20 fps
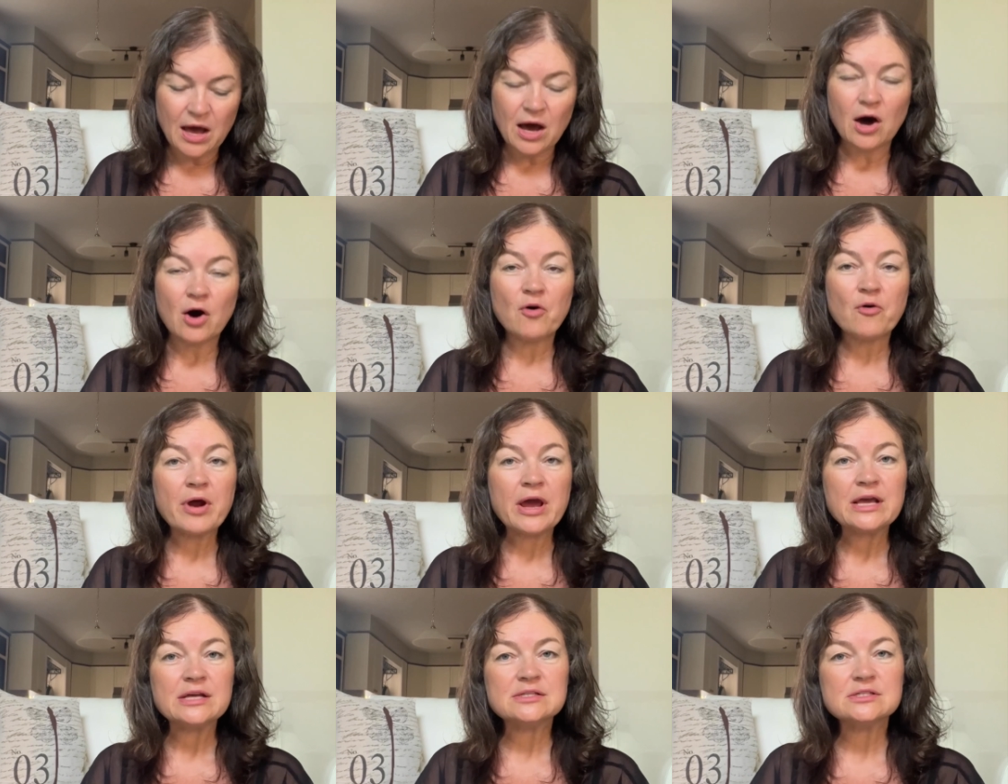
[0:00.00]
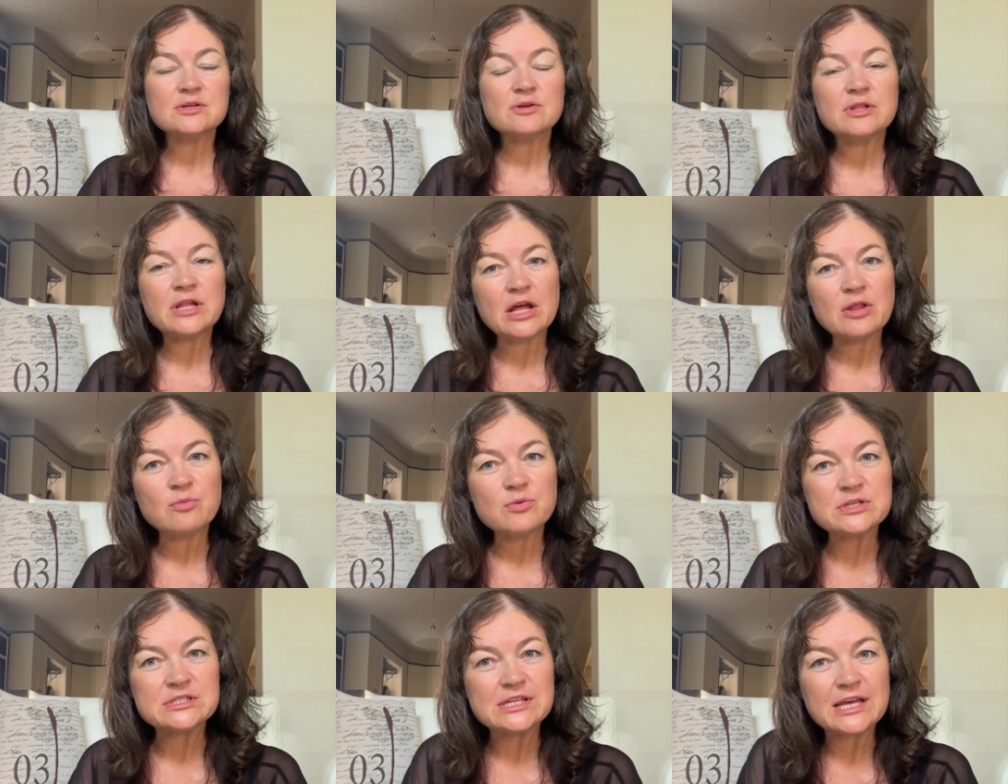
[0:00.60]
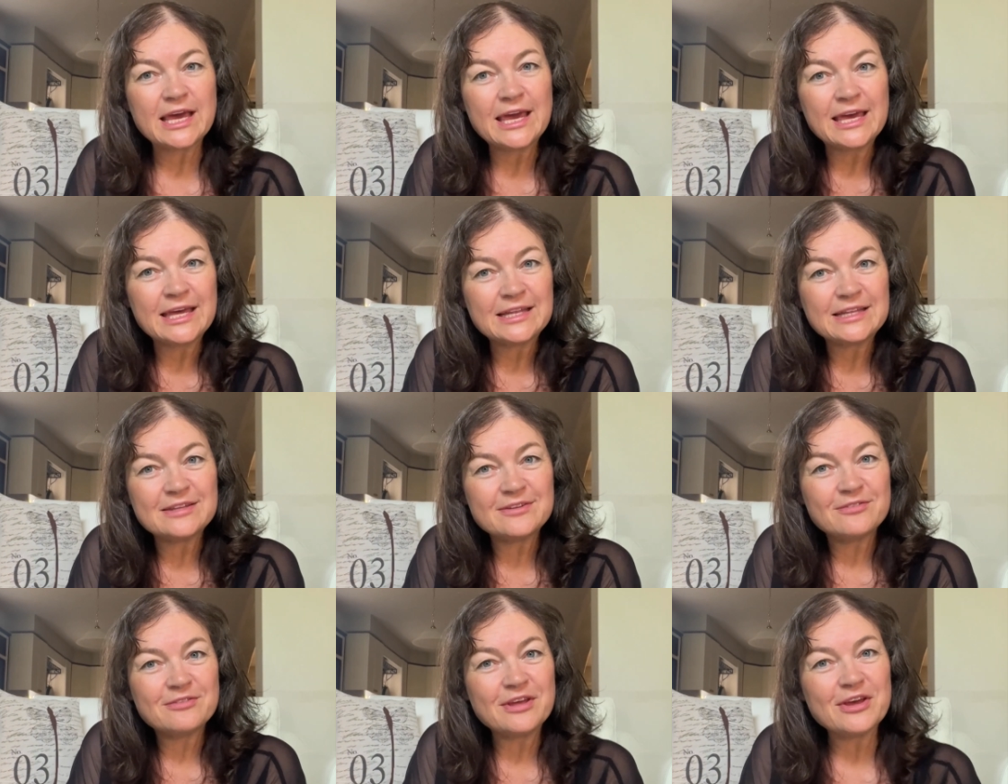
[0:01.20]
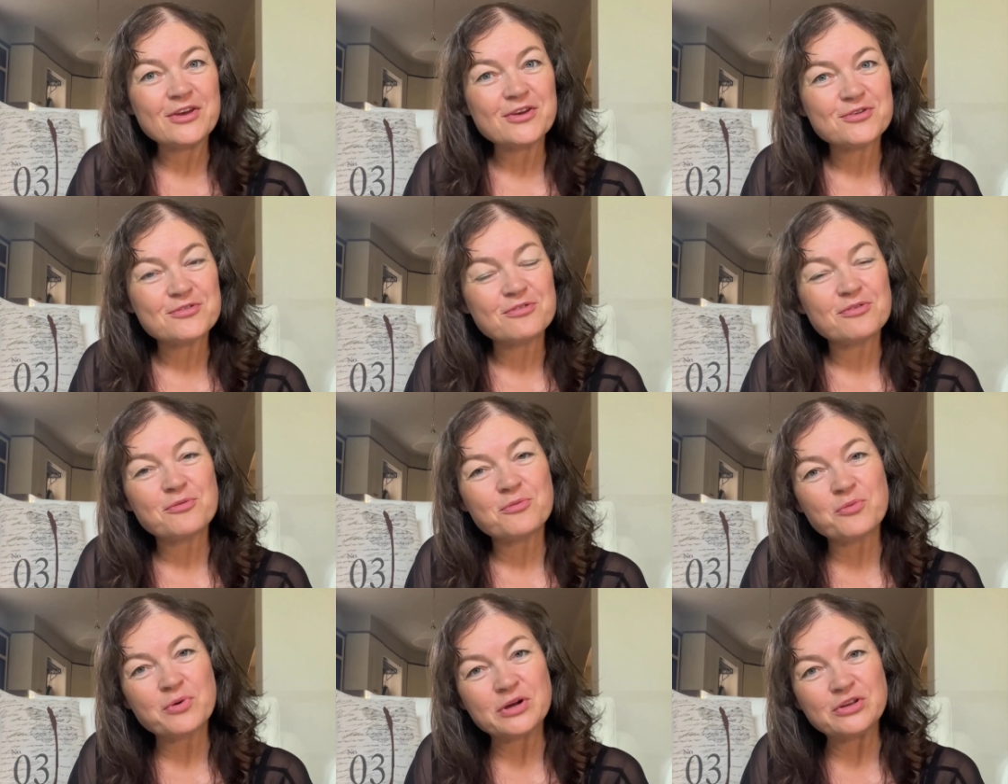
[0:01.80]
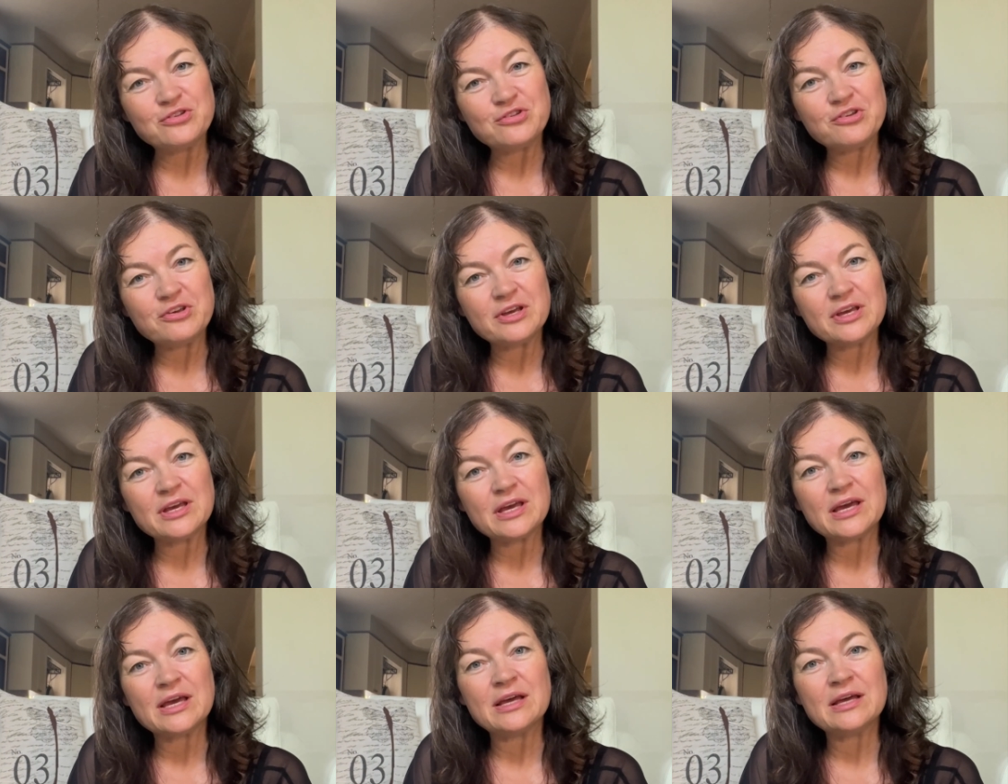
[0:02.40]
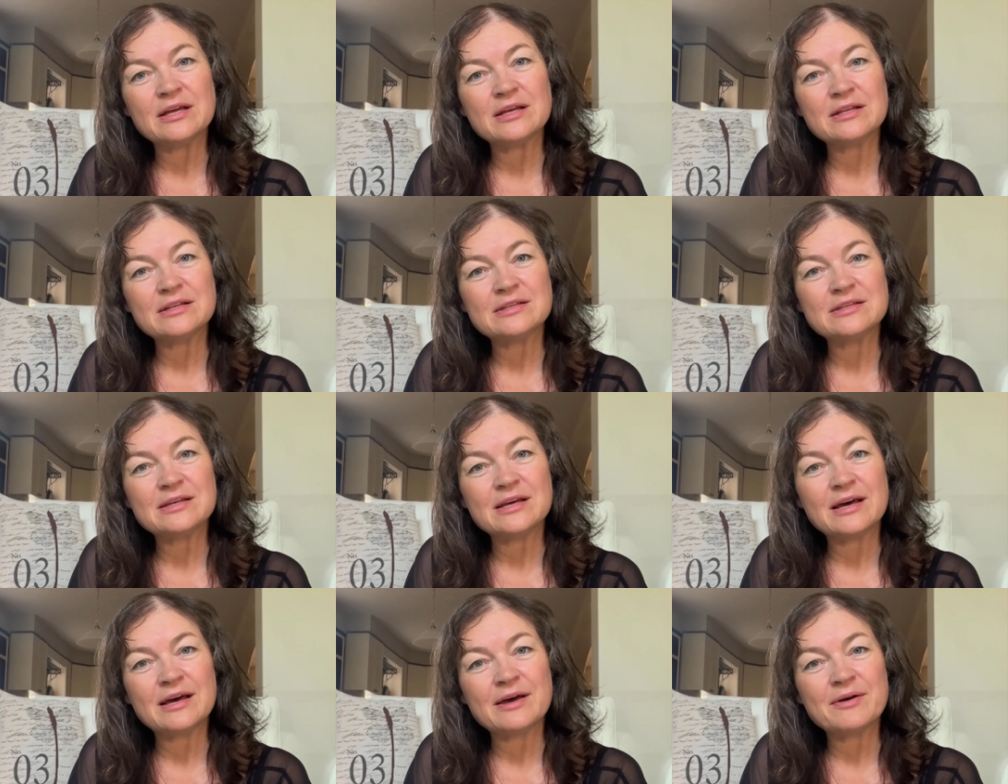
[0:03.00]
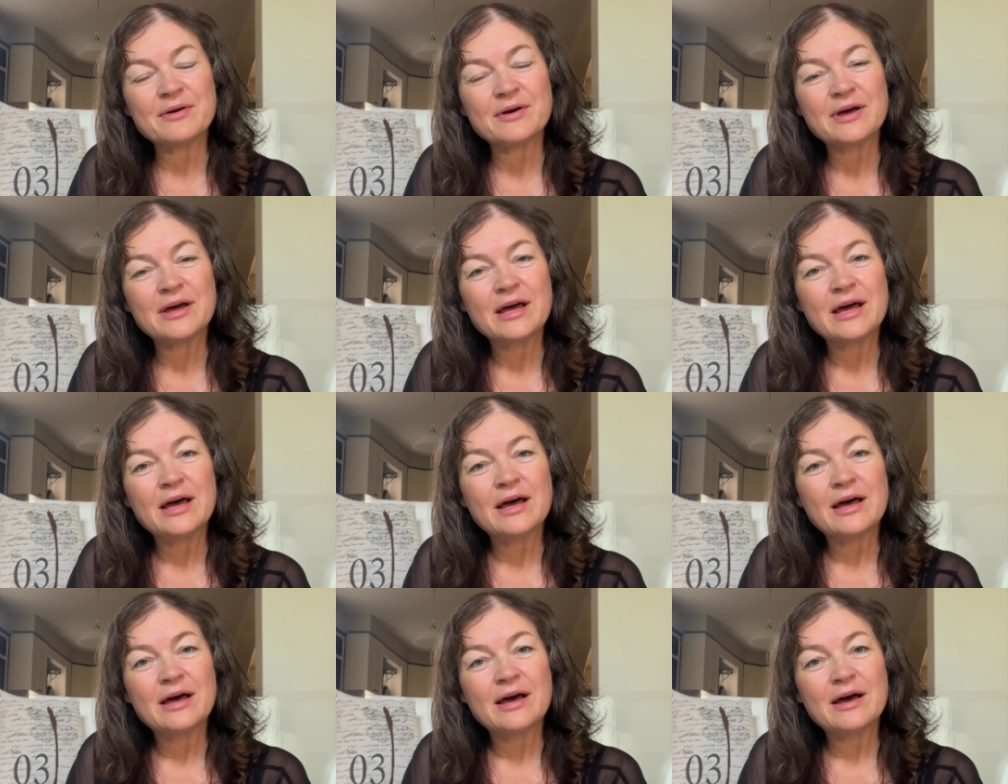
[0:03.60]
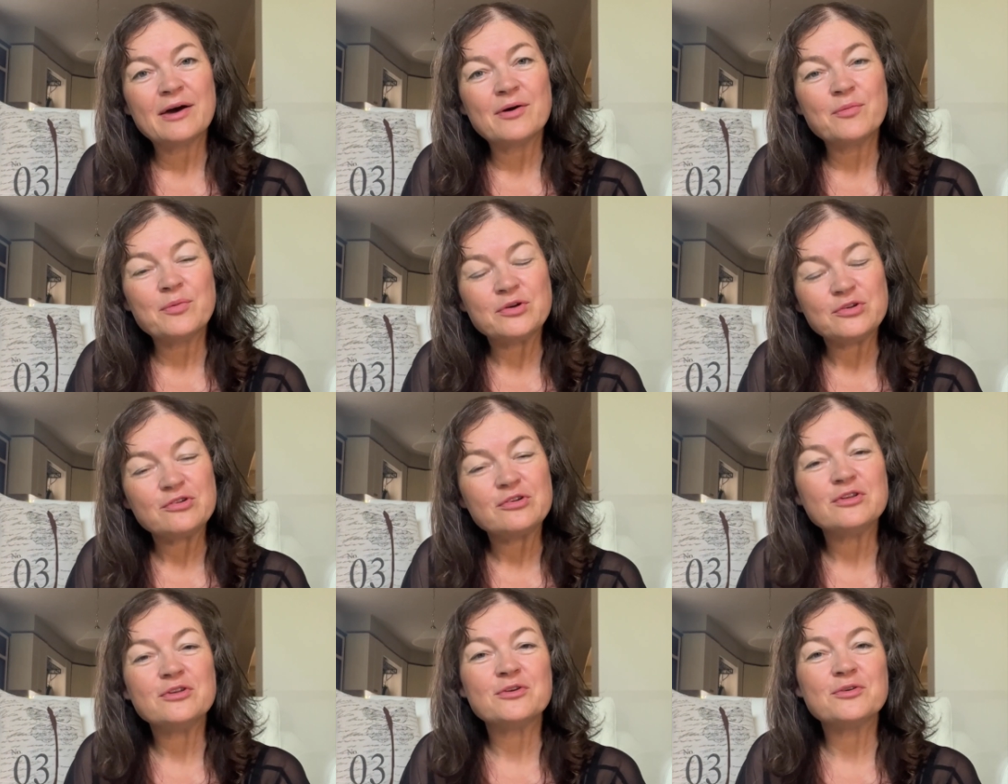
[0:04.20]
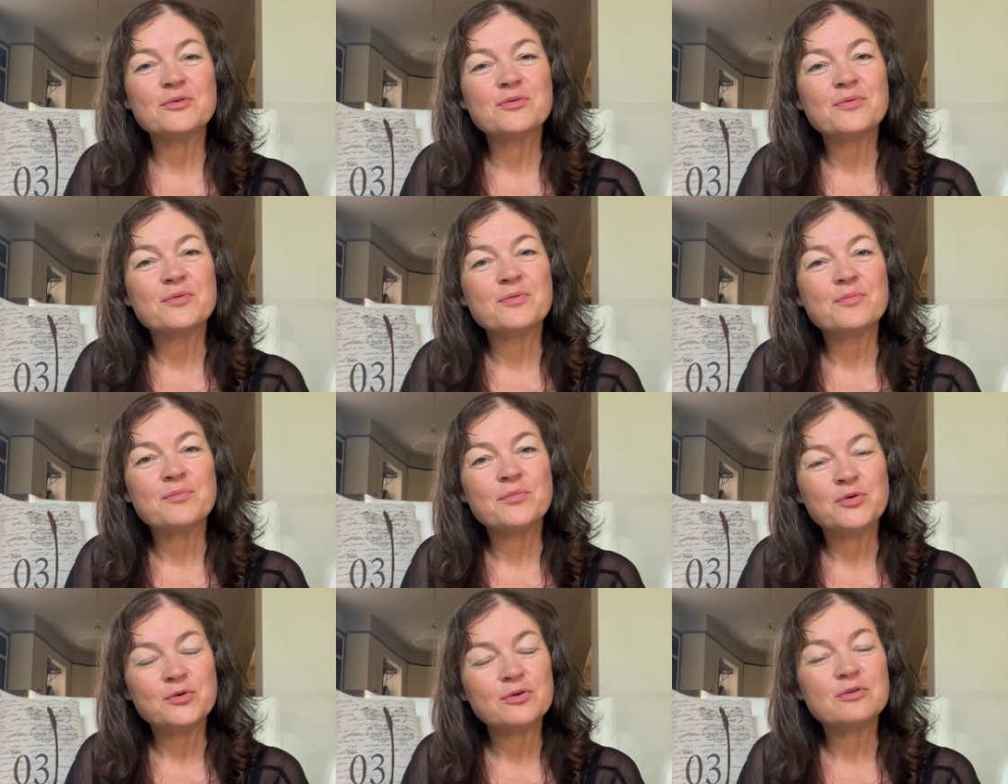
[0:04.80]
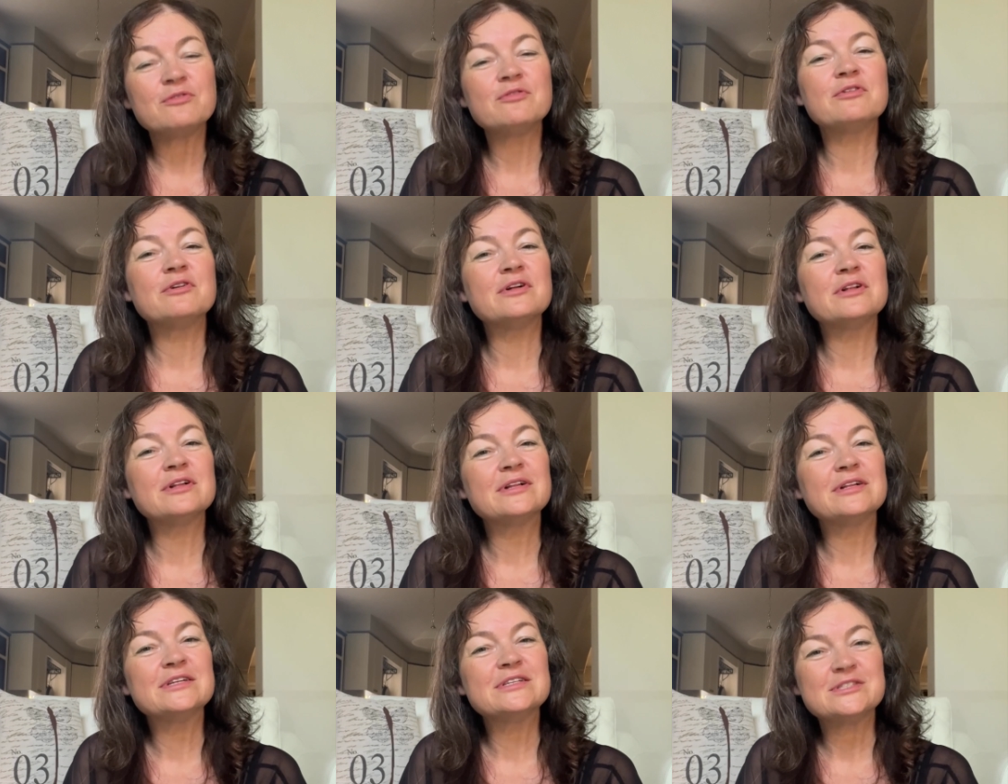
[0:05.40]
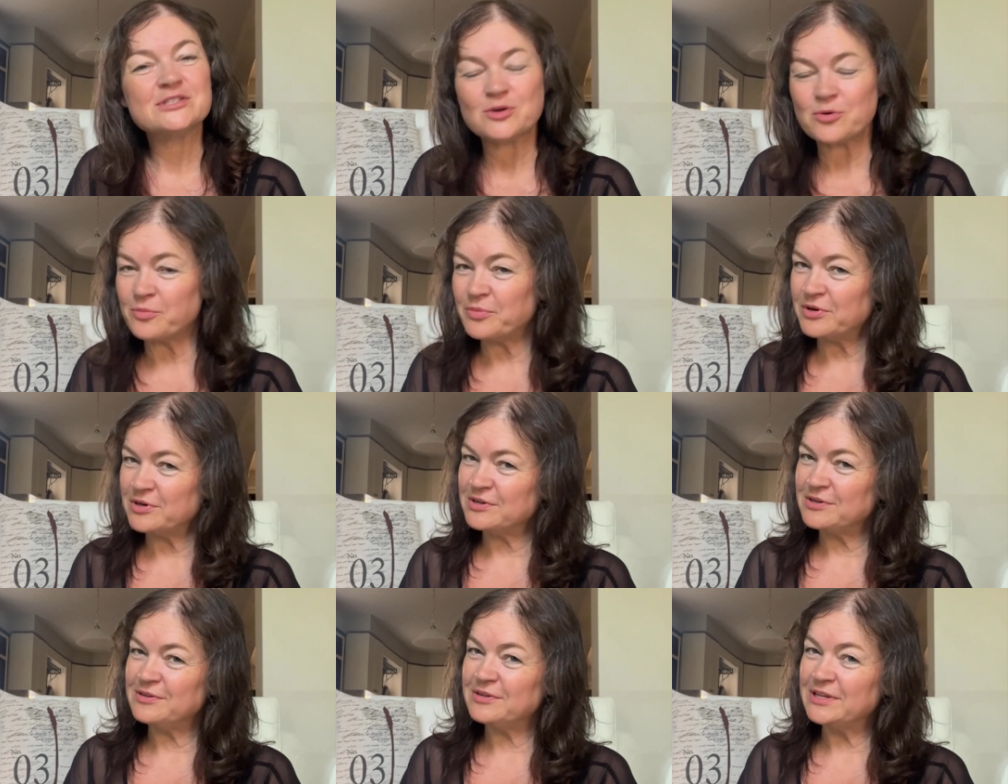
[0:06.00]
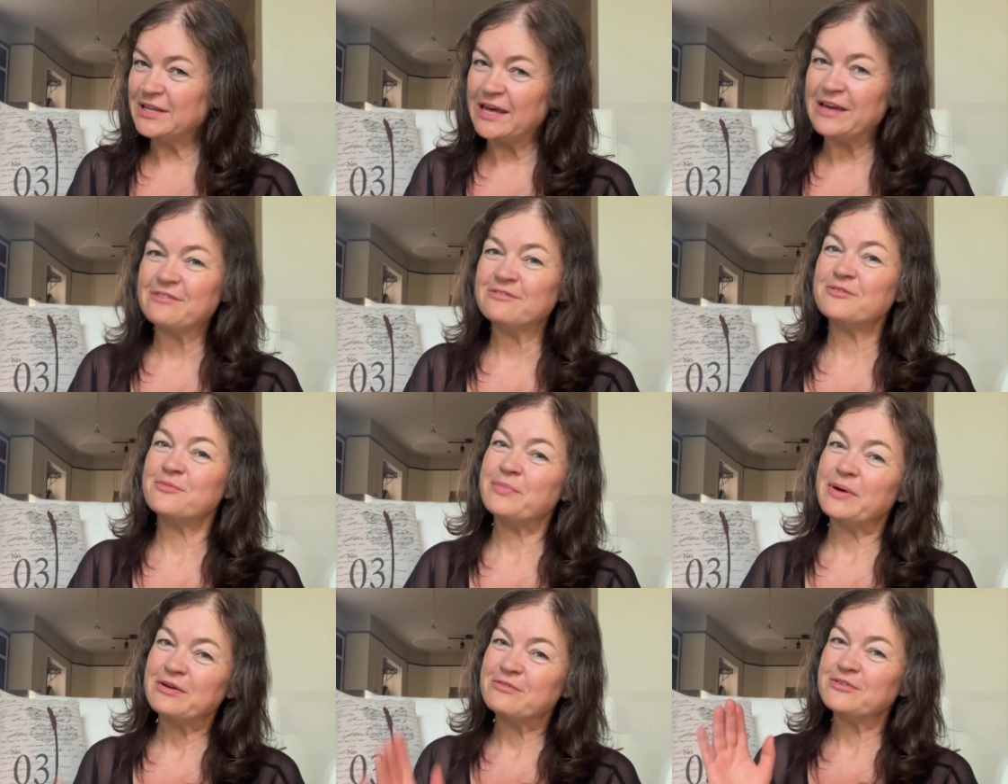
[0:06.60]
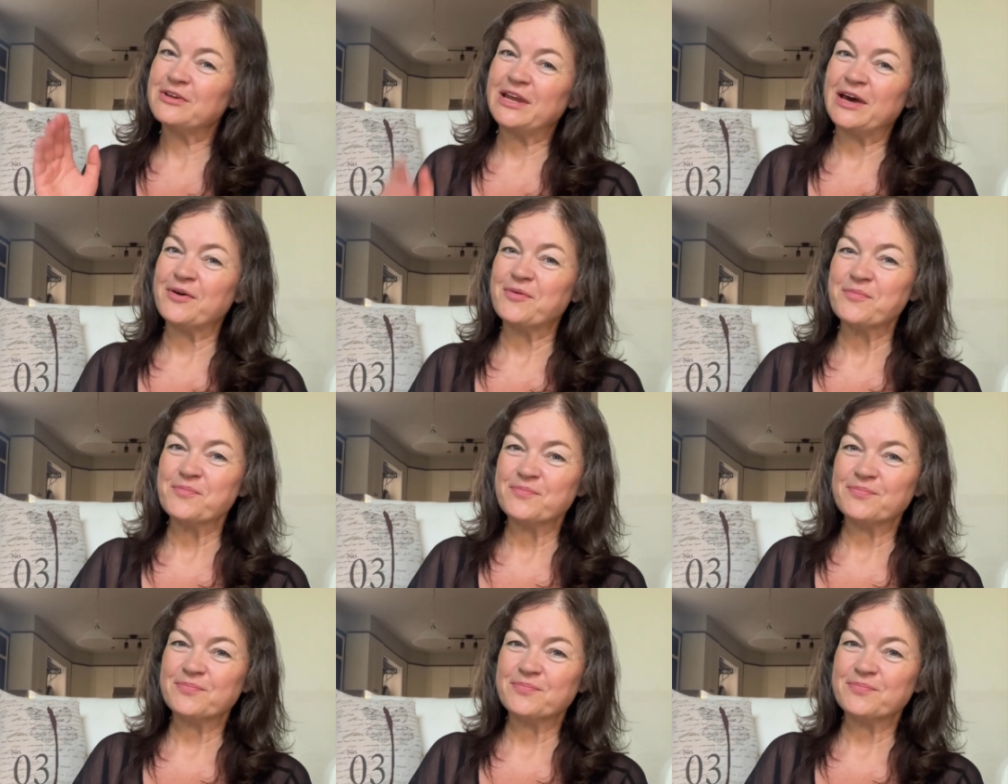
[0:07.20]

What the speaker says: All right, so that was it. Thank you for watching, and wishing you beautiful, sober life. Bye for now.